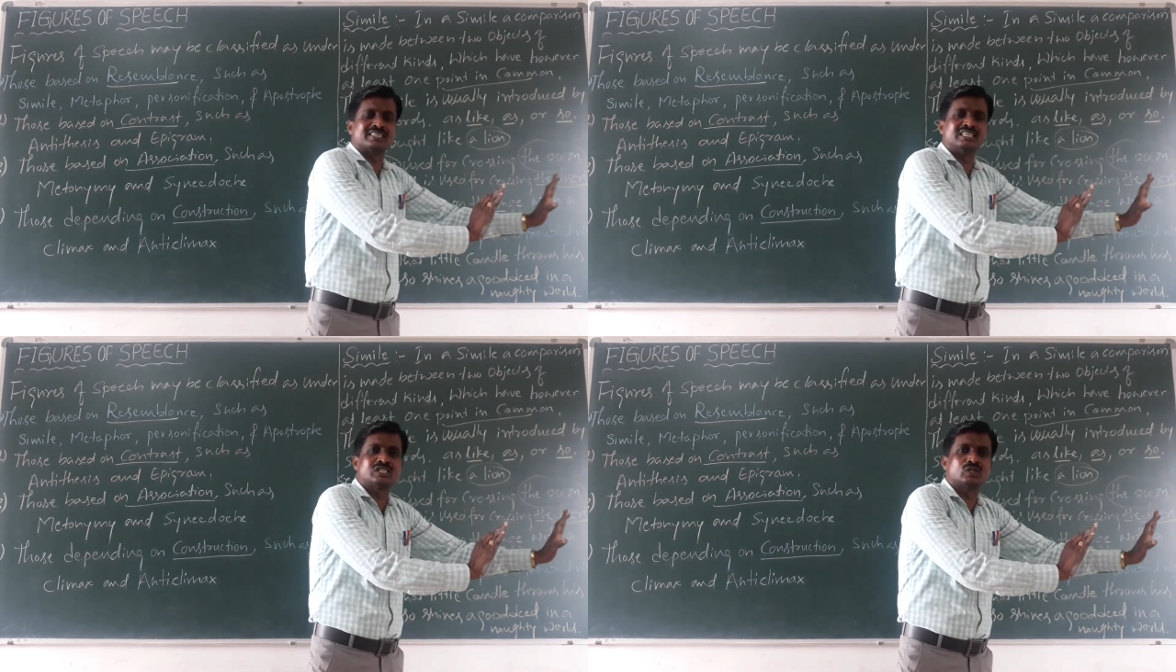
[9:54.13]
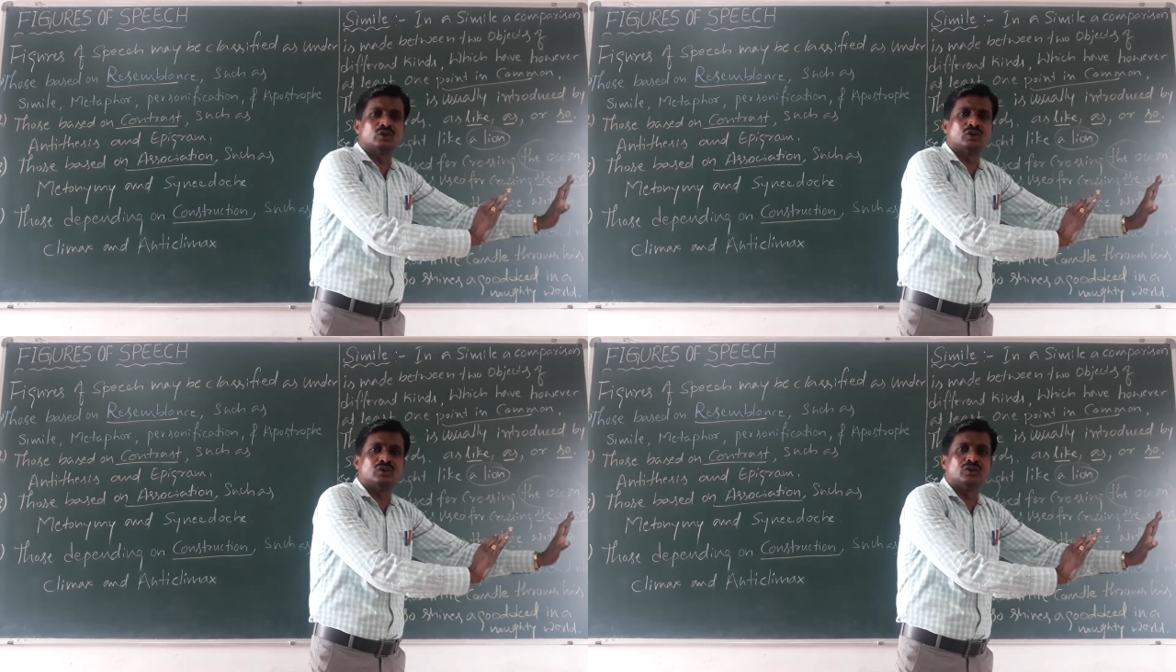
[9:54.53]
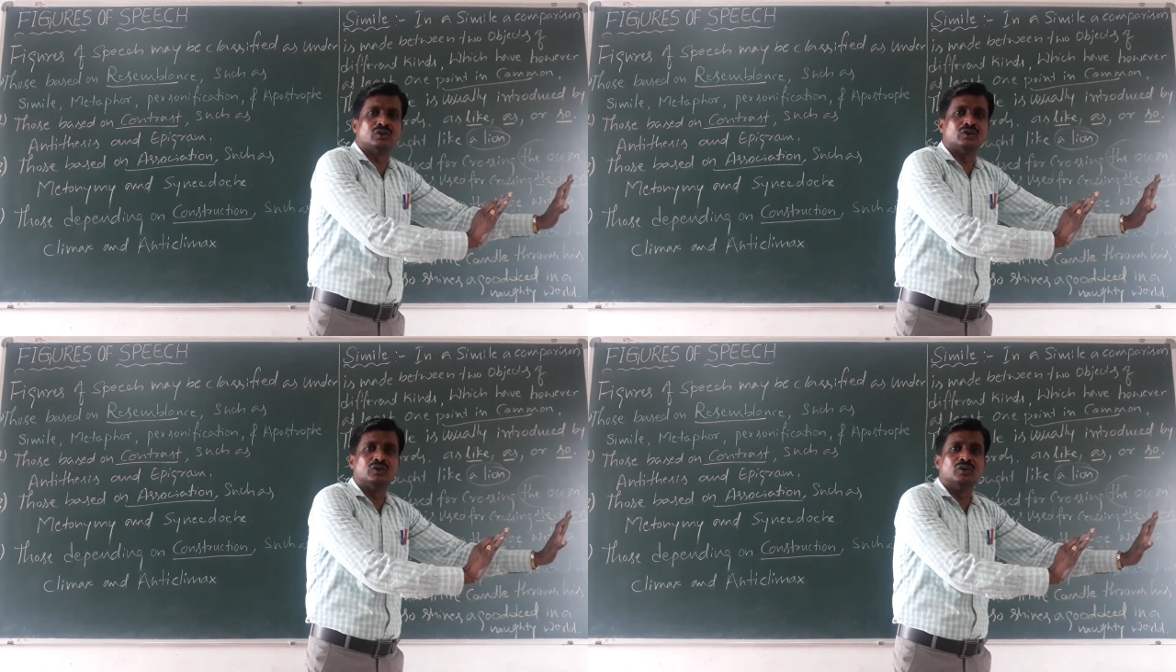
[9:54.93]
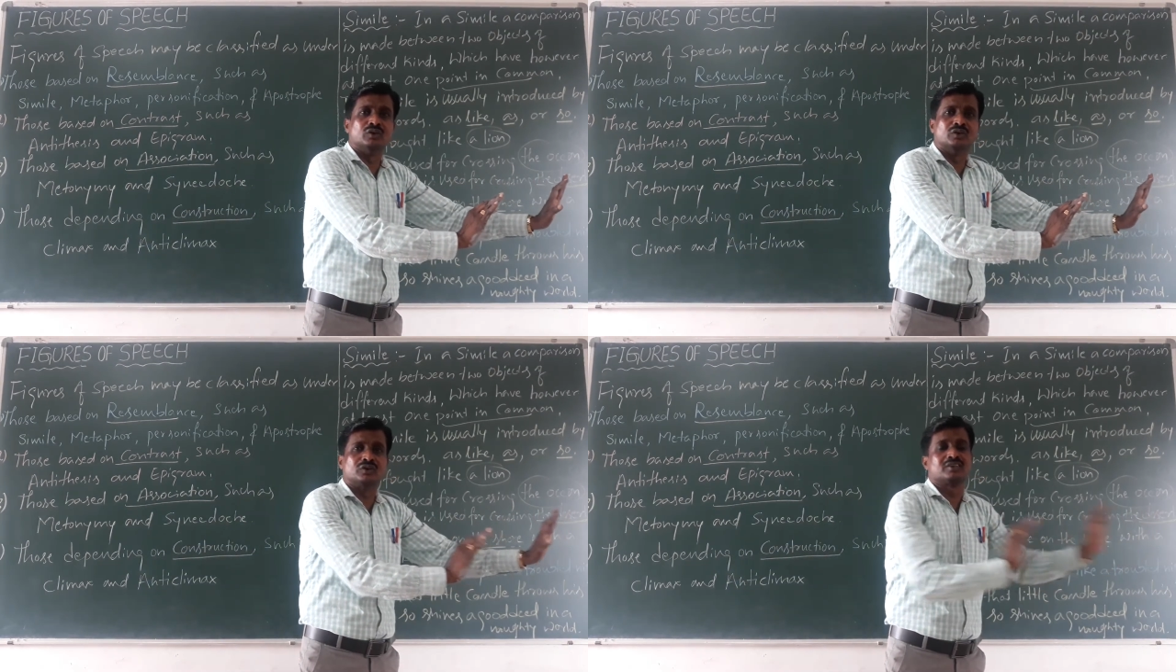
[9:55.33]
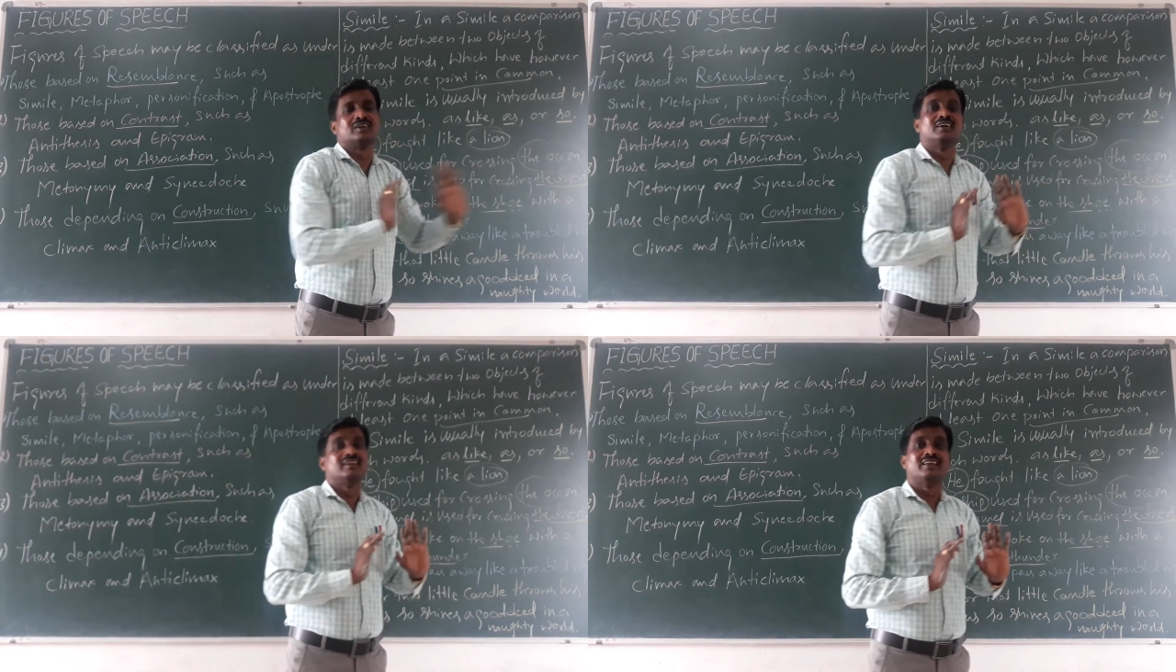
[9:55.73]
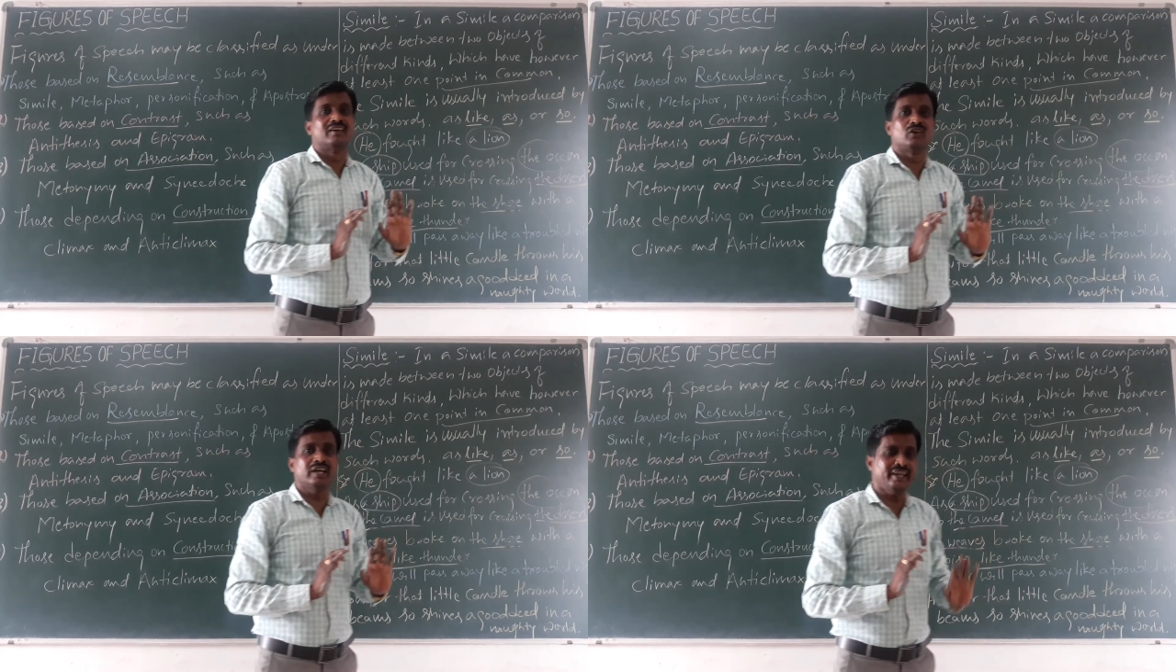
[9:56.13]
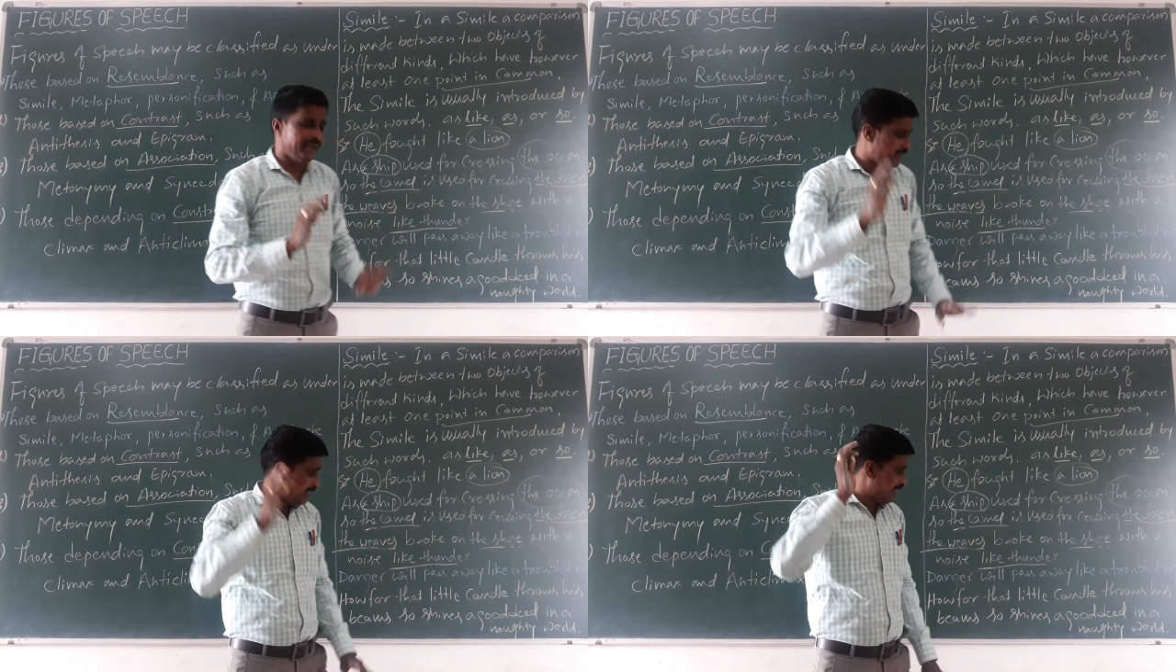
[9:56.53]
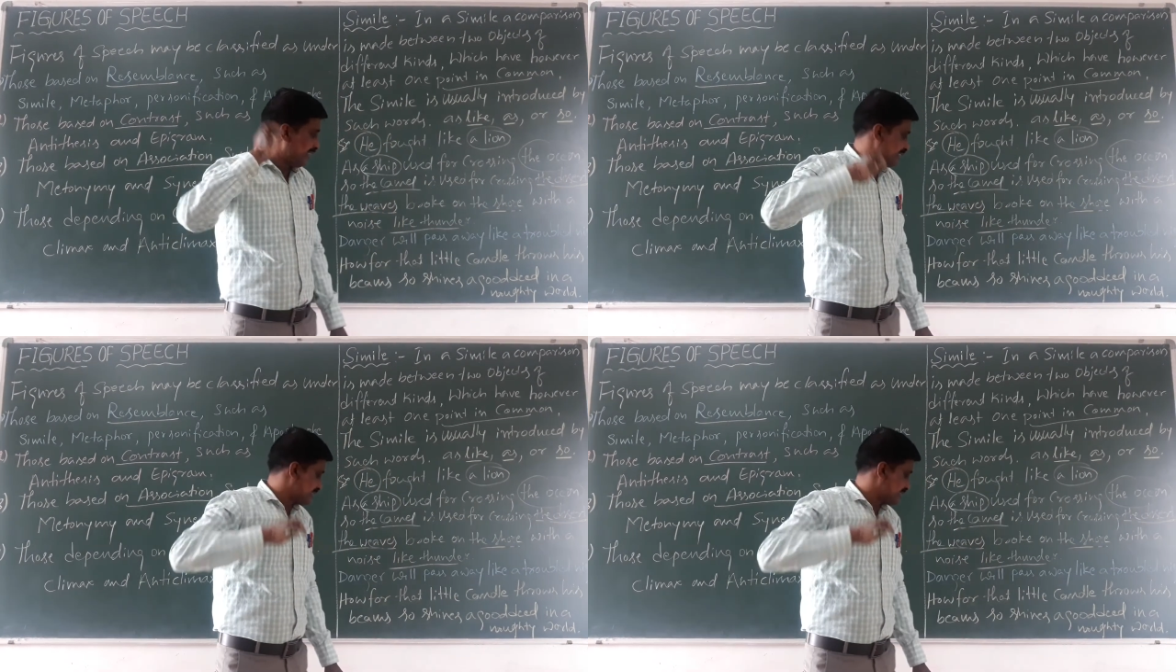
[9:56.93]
seashore. Okay, let us